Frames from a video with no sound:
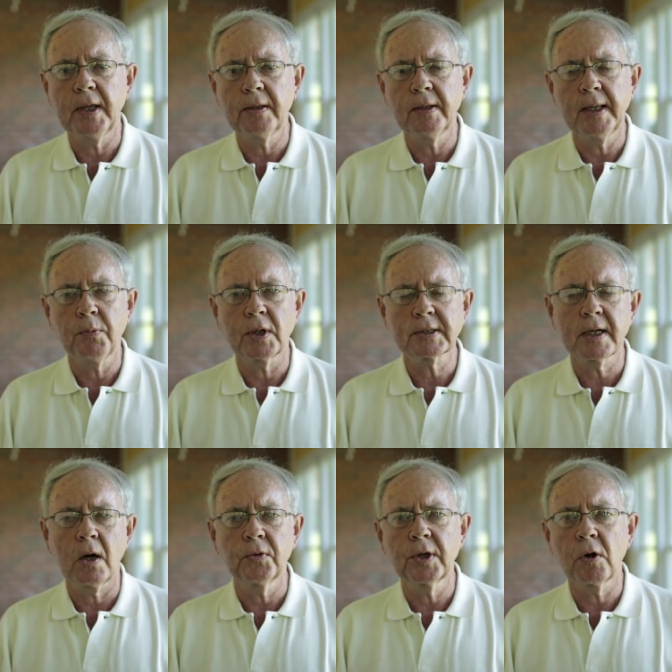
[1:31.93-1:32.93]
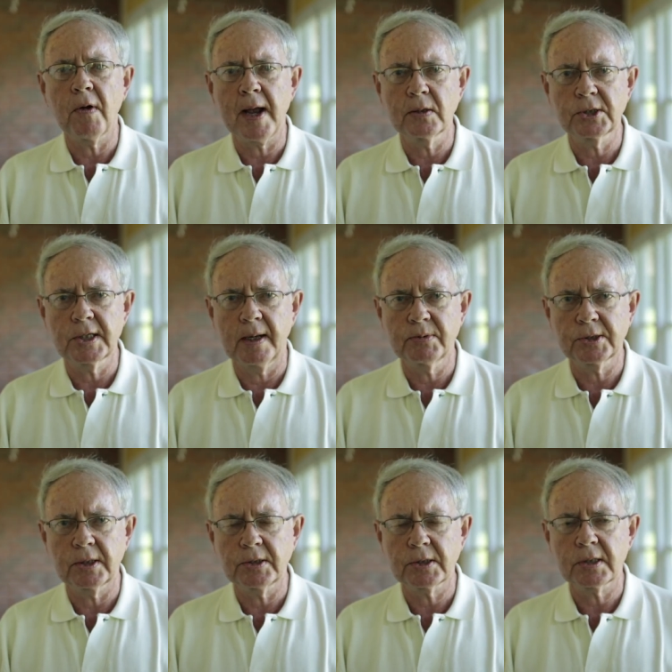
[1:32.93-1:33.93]
in the what's called the ground
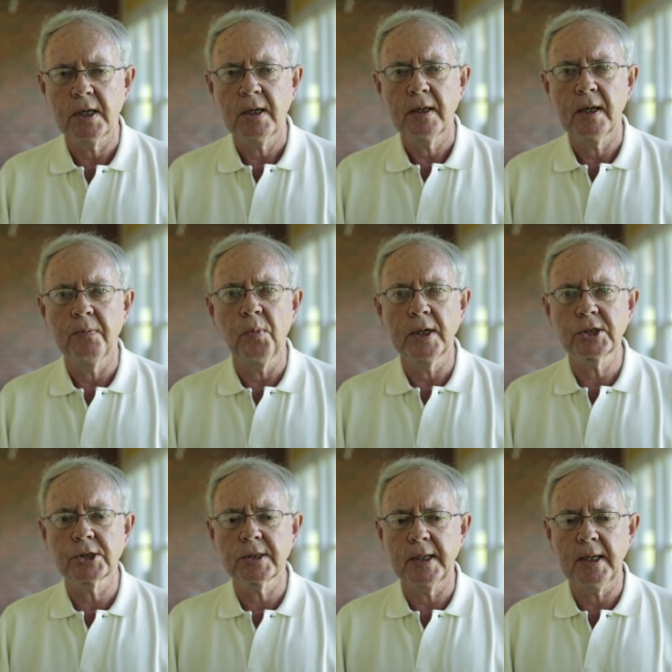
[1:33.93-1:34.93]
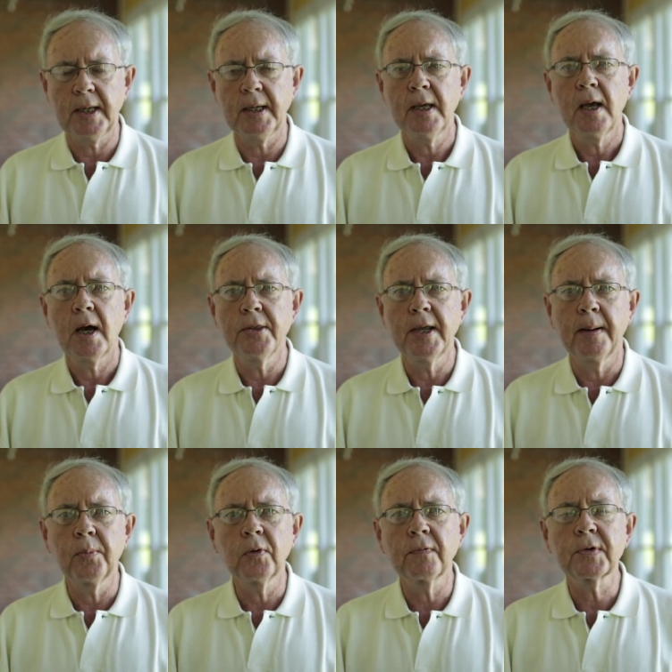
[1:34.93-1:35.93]
substance, in which the a
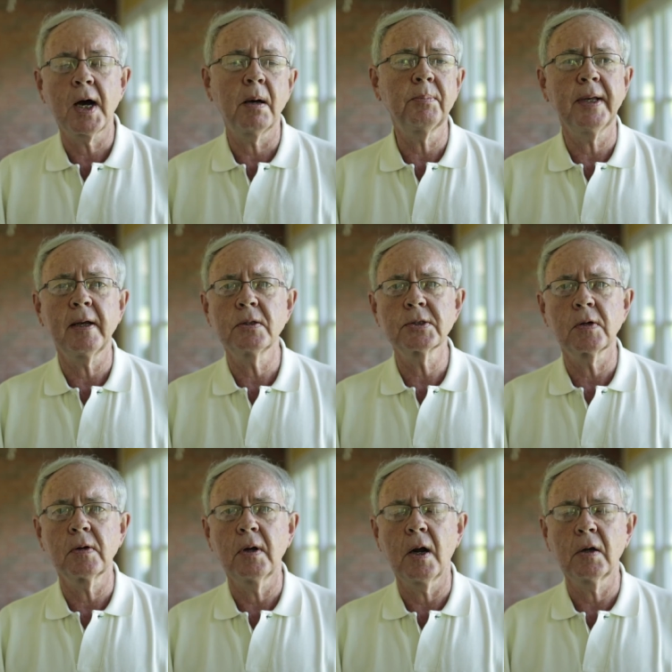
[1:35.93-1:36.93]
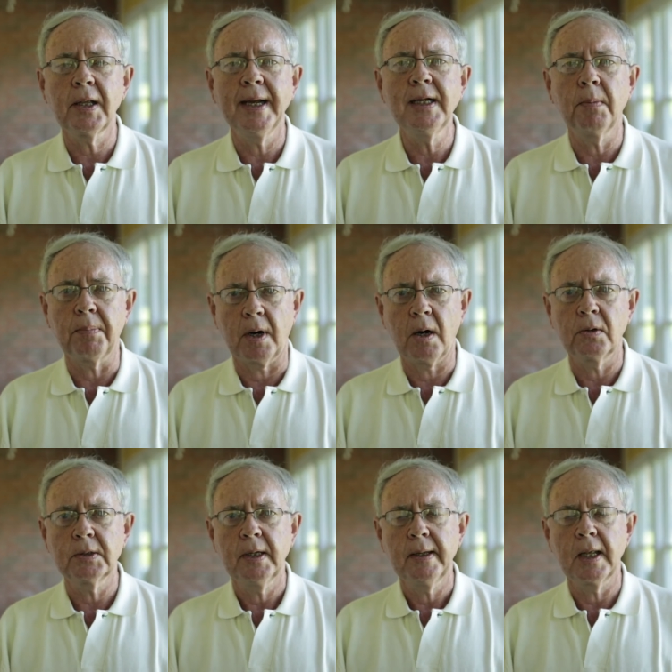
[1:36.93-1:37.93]
number of compounds are, are laid upon.
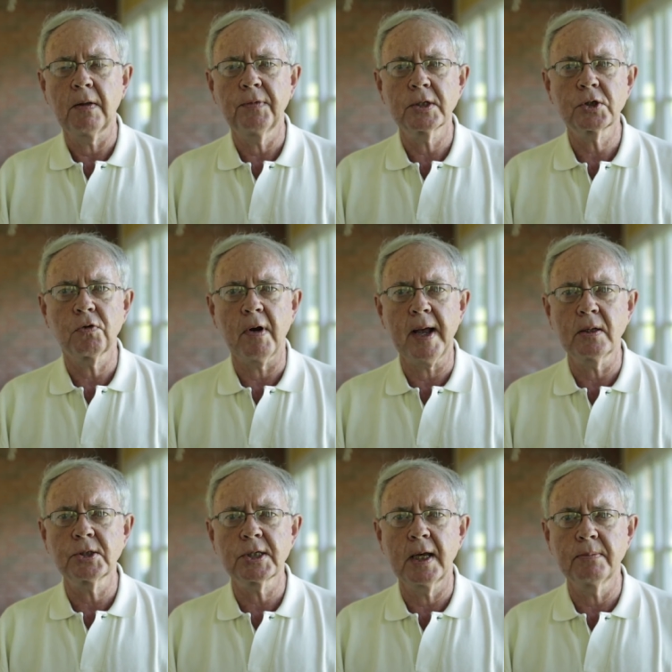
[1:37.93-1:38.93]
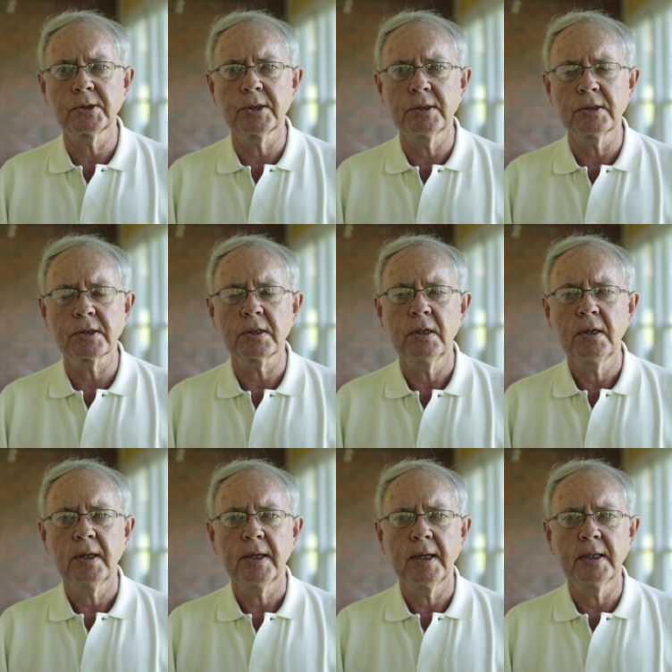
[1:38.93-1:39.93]
And if this ground substance
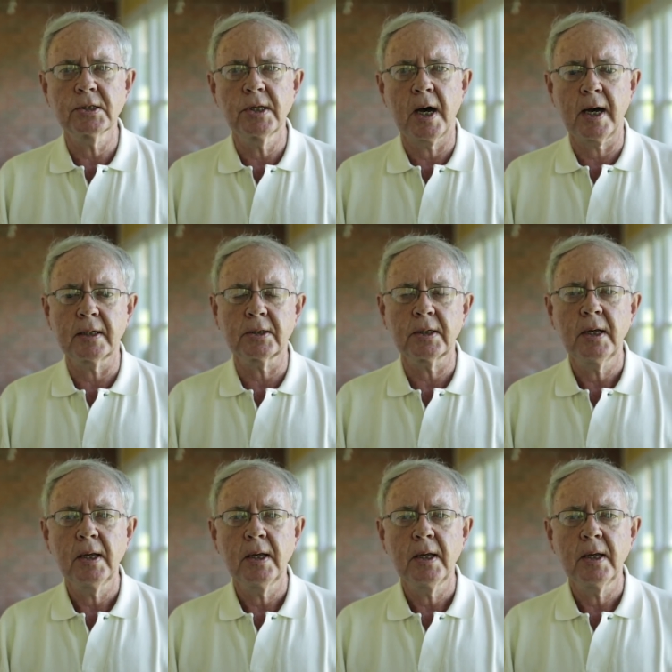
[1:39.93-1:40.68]
is not